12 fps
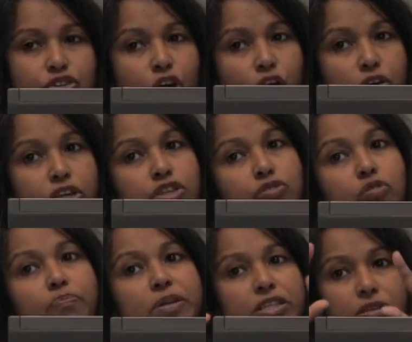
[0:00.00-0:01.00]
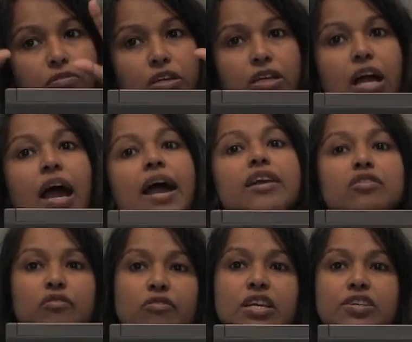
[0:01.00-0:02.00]
draw on two particular kind
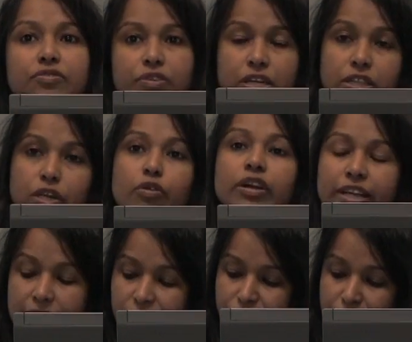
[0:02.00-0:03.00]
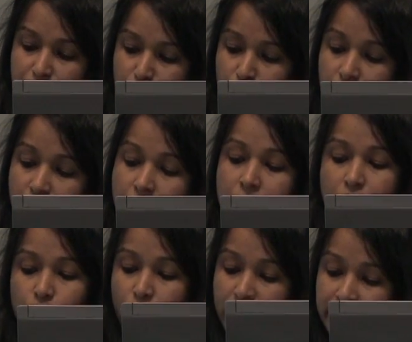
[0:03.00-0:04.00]
of theoretical framework.
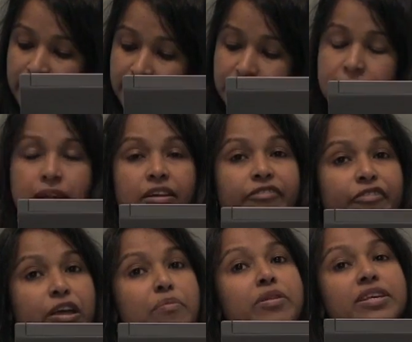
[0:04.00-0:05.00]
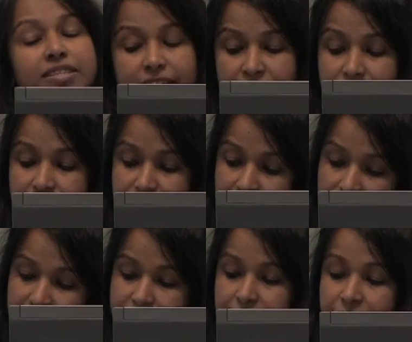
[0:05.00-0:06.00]
One is feminist
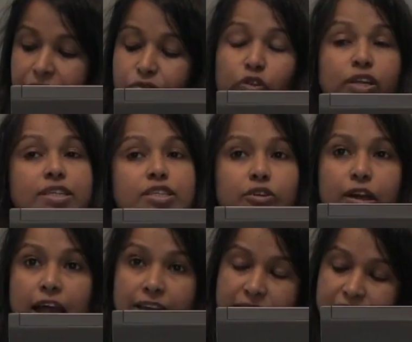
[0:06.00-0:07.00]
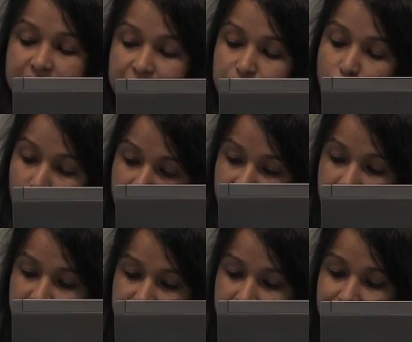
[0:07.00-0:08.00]
insights and advocacy on identity,
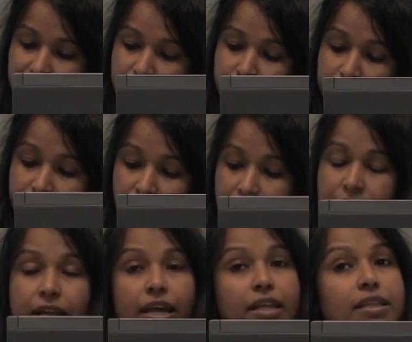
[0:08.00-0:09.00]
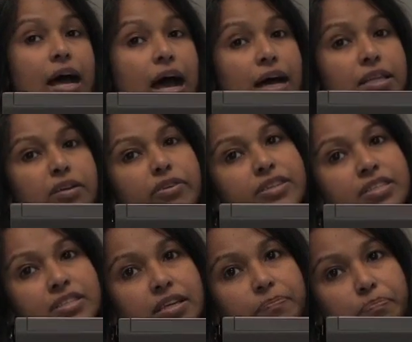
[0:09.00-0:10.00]
politics, and security, and the other
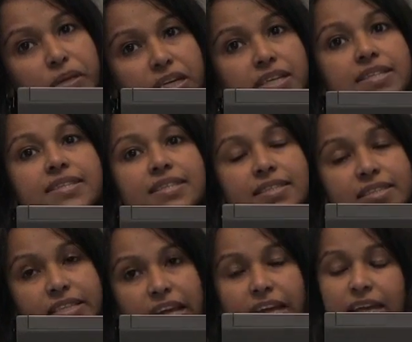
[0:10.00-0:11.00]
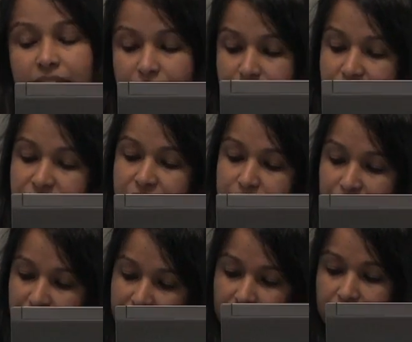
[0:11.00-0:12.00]
is the peace, state, nation
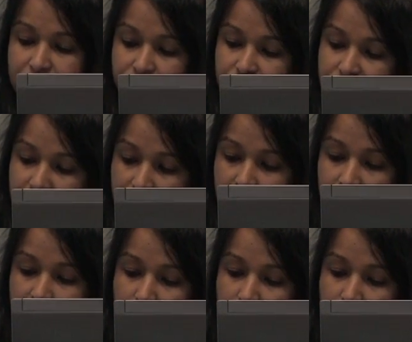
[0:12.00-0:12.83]
building literature.